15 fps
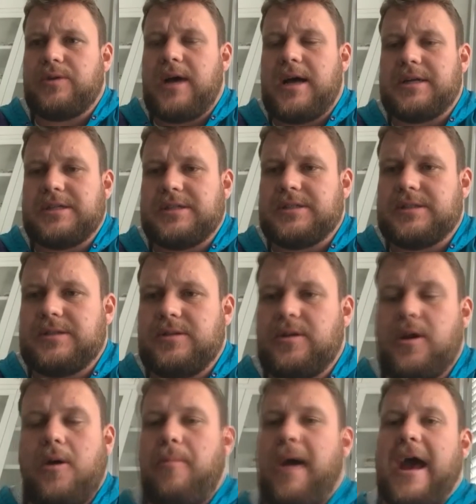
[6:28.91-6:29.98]
We're not just, you
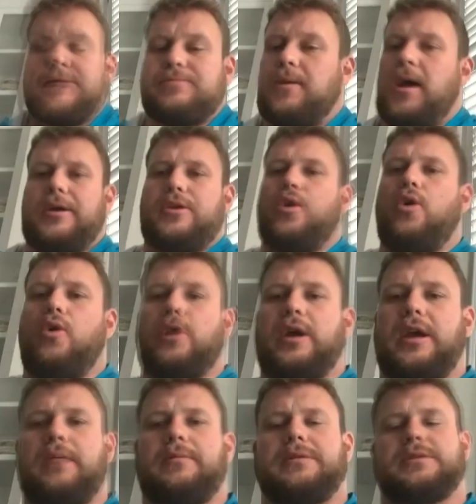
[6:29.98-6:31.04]
know, pass blocking the whole
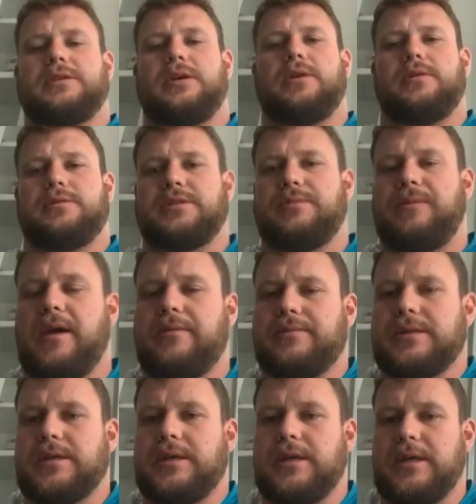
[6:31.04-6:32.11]
game. And so to be able
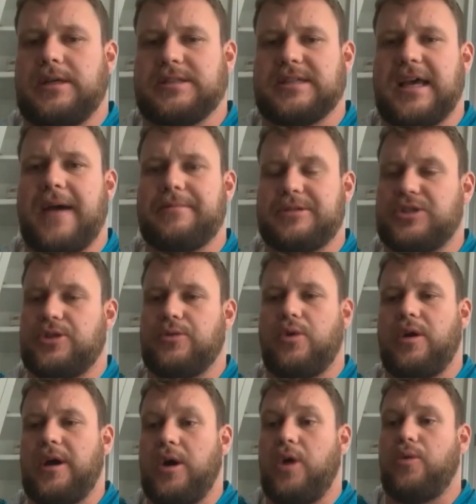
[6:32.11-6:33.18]
to establish
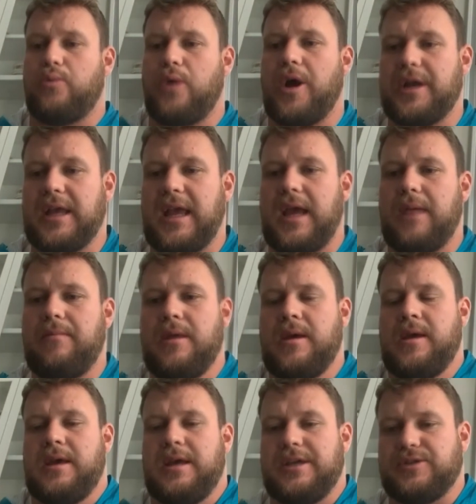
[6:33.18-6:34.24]
a run game
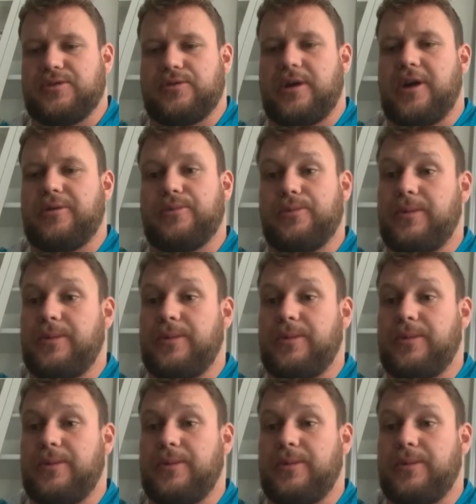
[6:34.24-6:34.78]
is incredible.